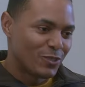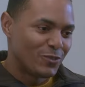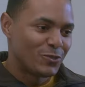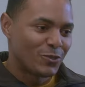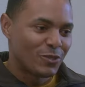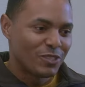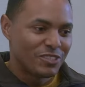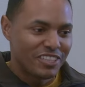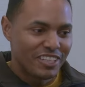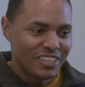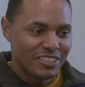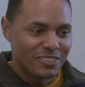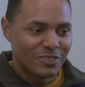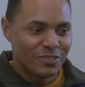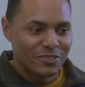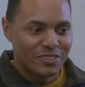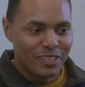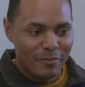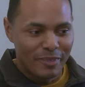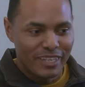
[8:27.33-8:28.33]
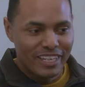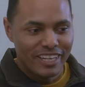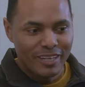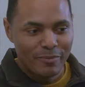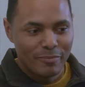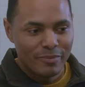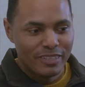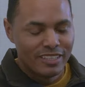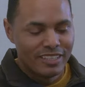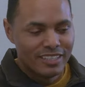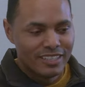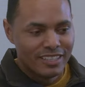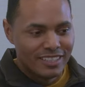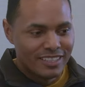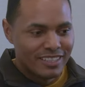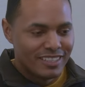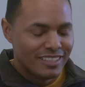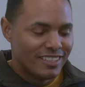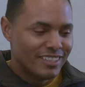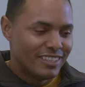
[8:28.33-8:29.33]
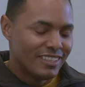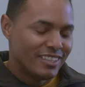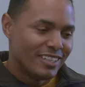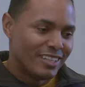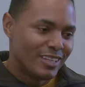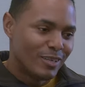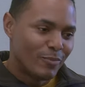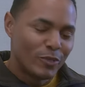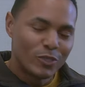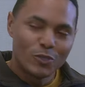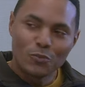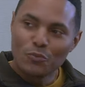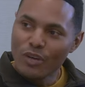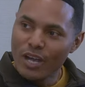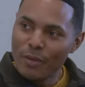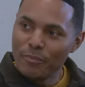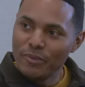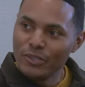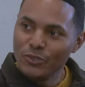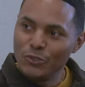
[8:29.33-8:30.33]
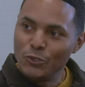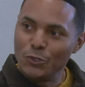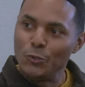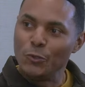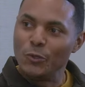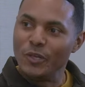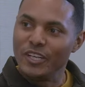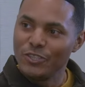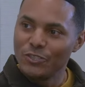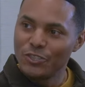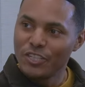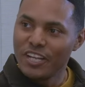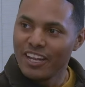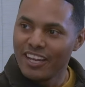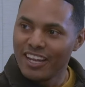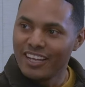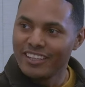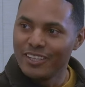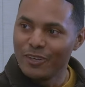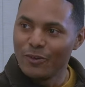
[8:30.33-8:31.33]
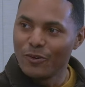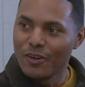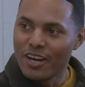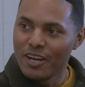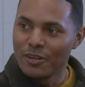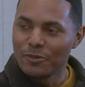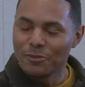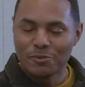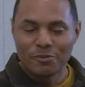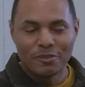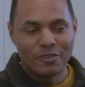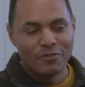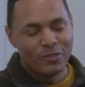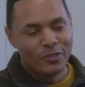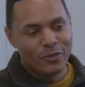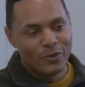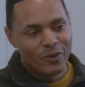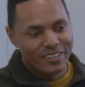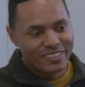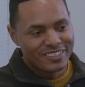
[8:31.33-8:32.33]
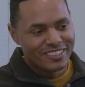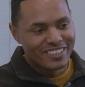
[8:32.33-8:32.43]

of George Santos, I became the most prominent Jewish gay Latino congressman of New York.